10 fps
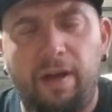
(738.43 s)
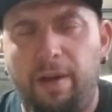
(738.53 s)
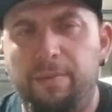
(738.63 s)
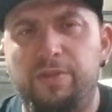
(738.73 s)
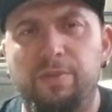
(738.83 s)

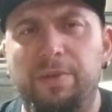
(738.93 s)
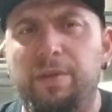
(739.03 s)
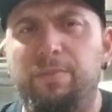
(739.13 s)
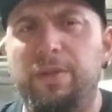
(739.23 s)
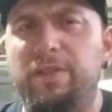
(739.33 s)
I'm assuming it
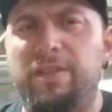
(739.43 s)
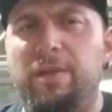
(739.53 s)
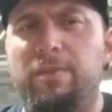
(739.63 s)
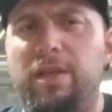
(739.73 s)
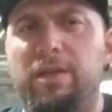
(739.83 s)
would be the
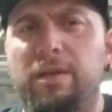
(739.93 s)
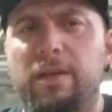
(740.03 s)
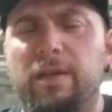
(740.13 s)
same thing.